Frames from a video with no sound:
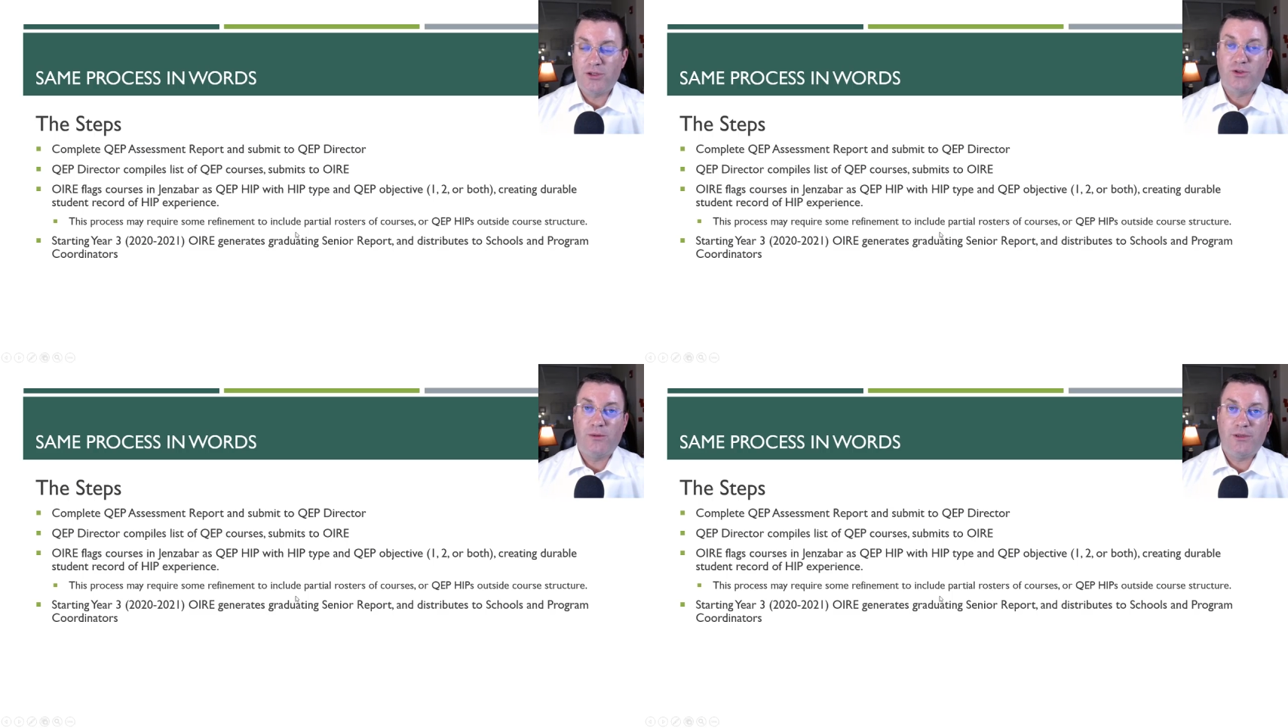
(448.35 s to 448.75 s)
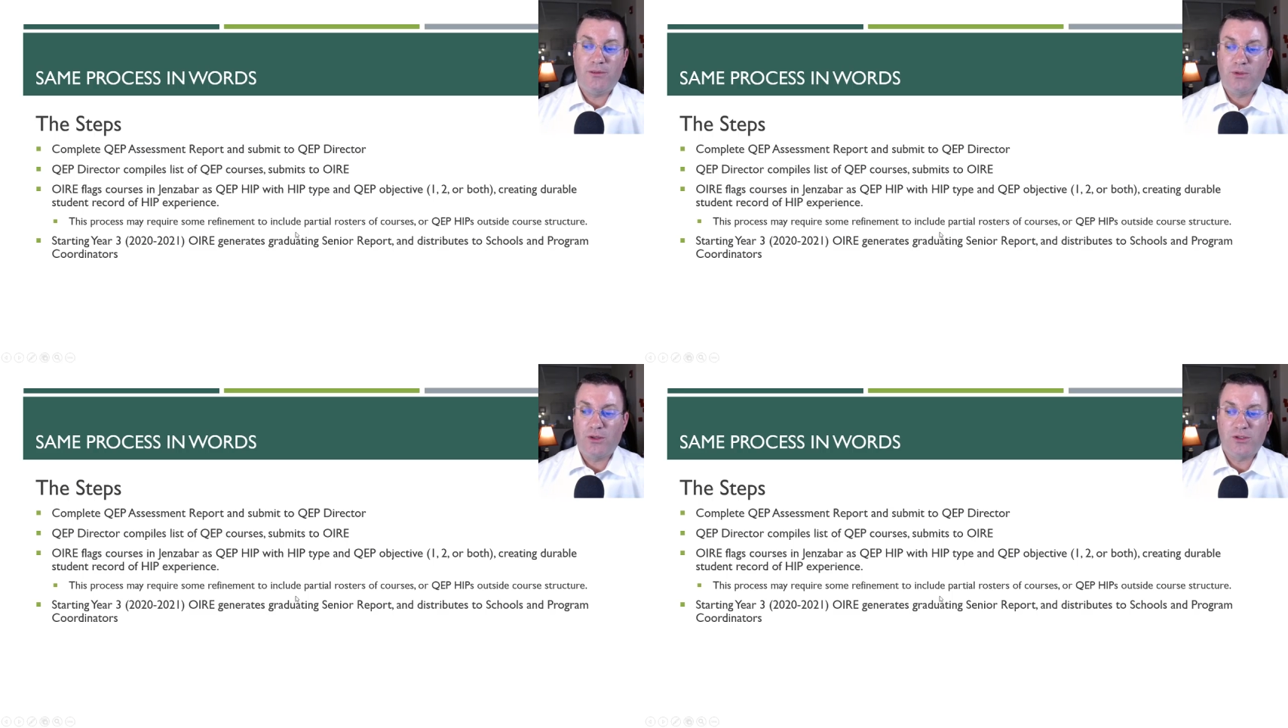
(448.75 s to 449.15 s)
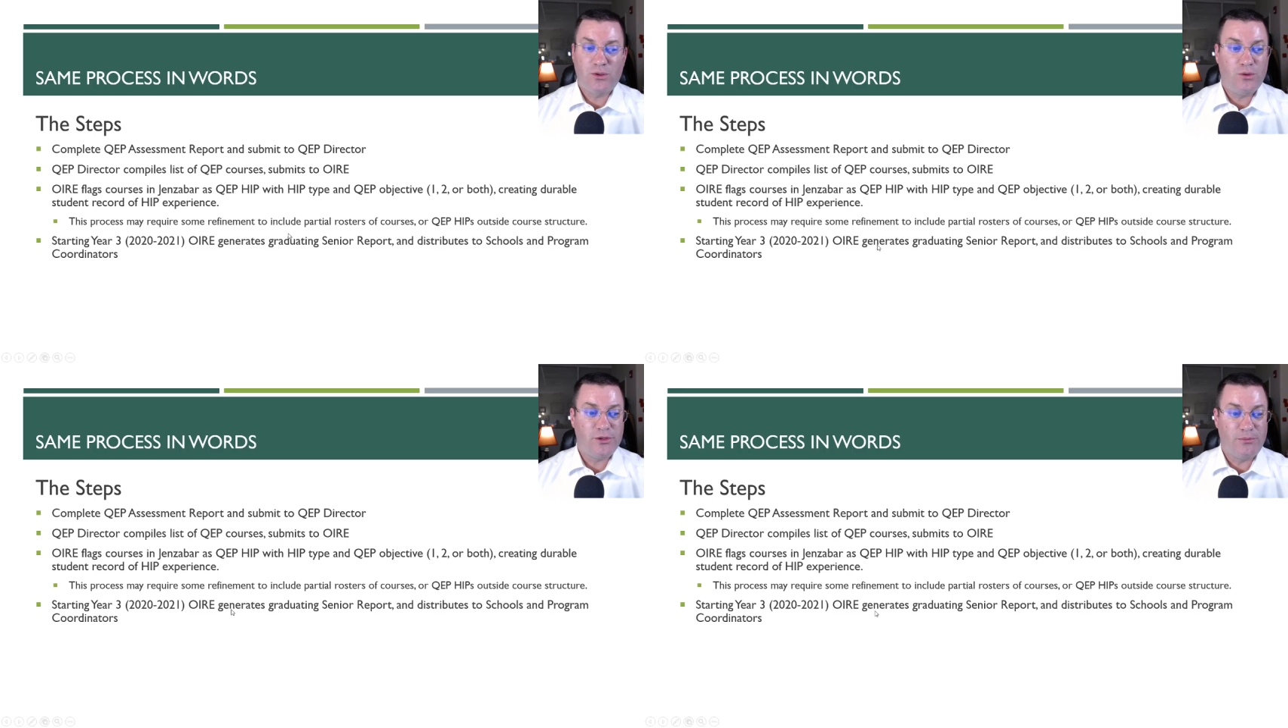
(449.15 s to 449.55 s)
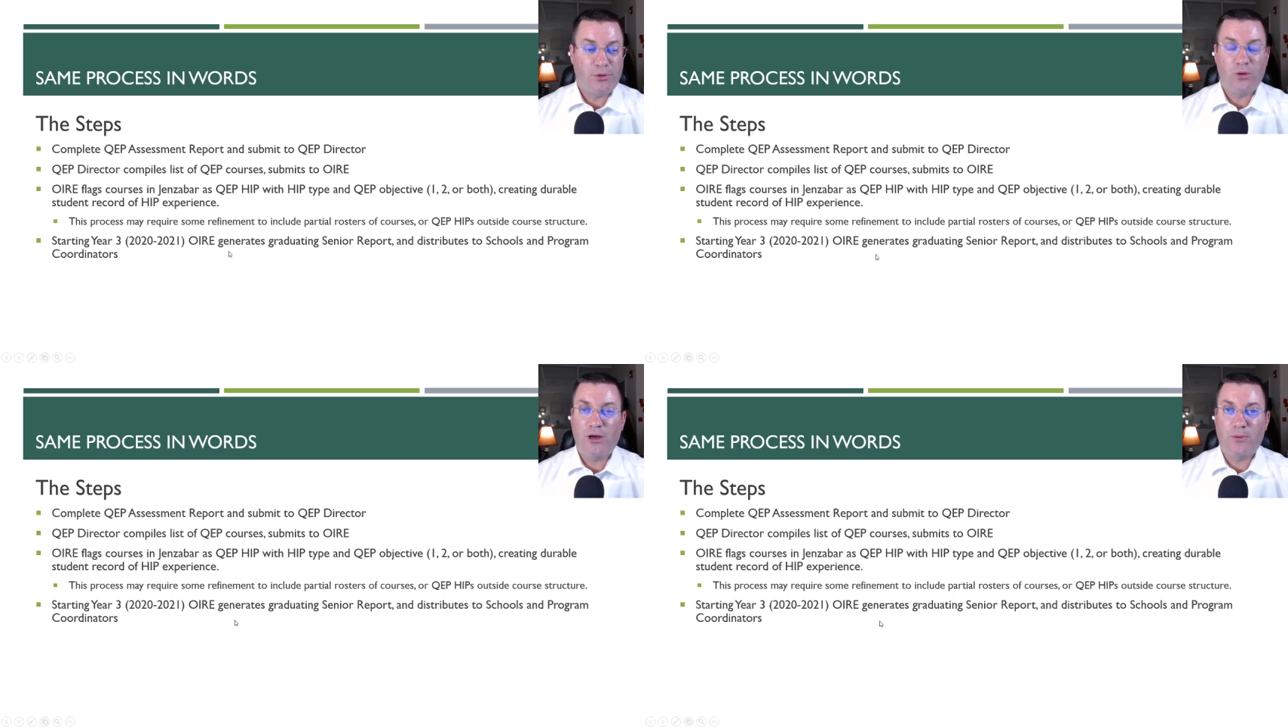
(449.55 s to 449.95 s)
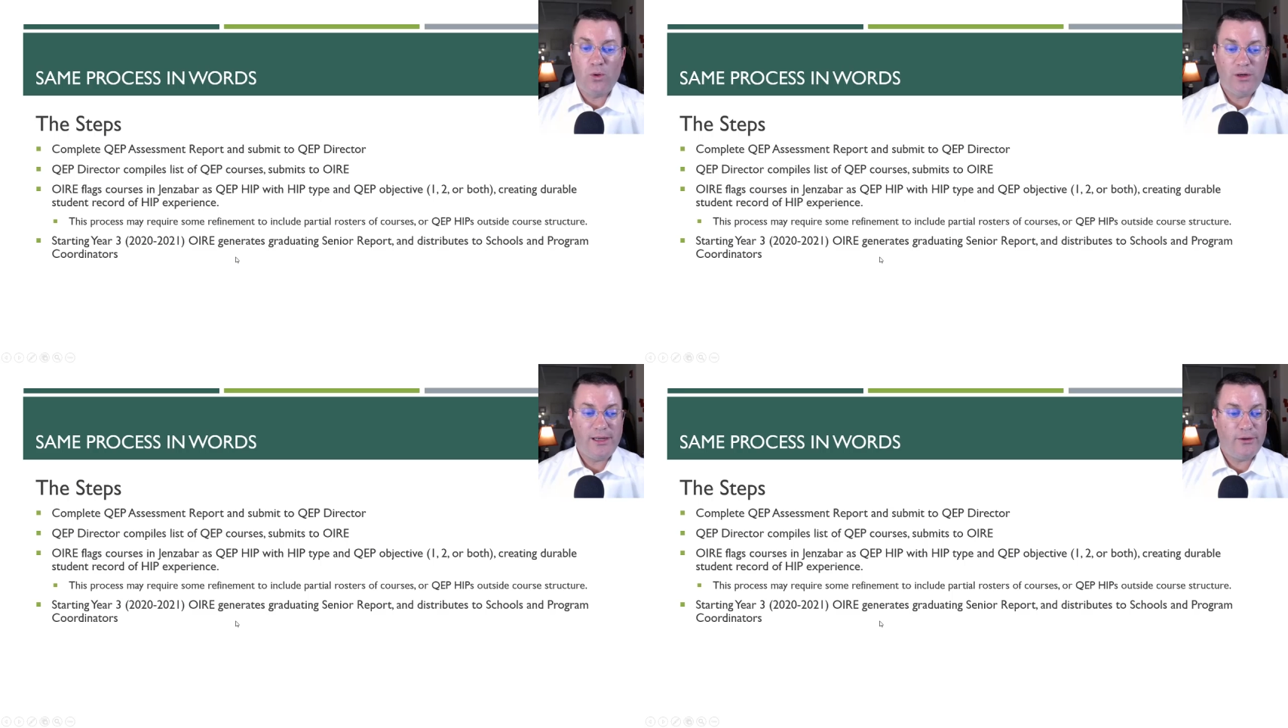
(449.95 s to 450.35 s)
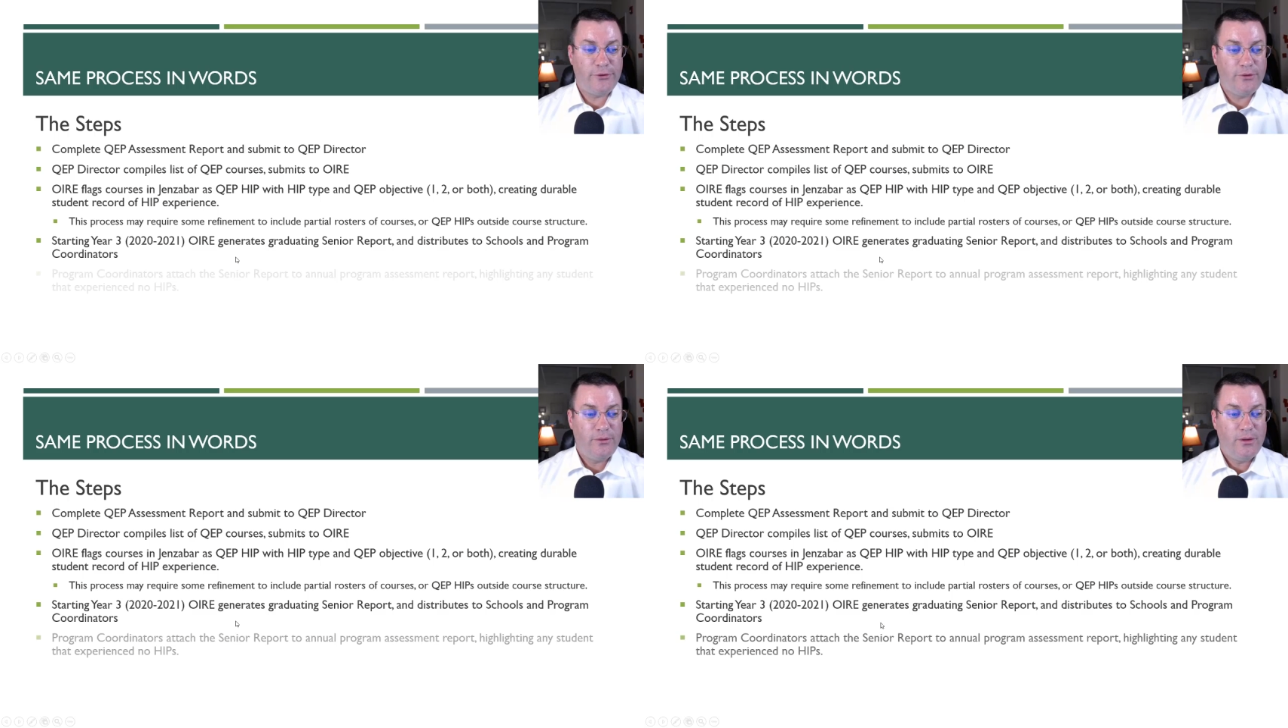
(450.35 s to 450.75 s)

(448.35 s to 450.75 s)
distribute them to the schools and program coordinators,